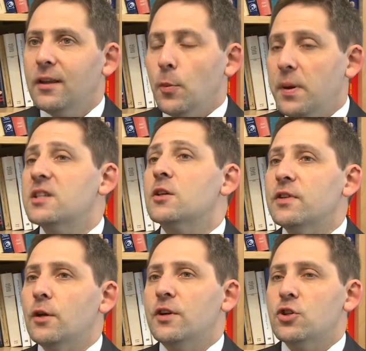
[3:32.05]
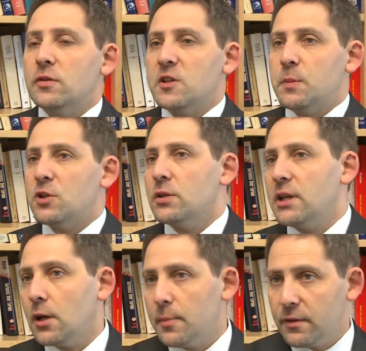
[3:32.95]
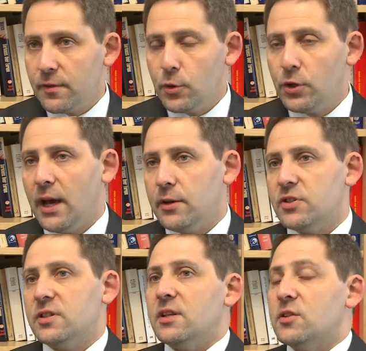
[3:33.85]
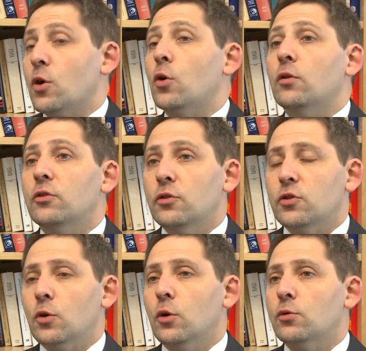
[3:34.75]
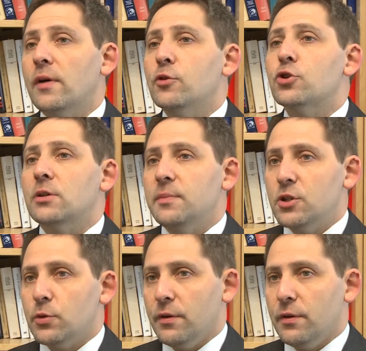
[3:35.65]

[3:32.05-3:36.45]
the pace of innovations, especially coming from the United States, the so-called revolution in military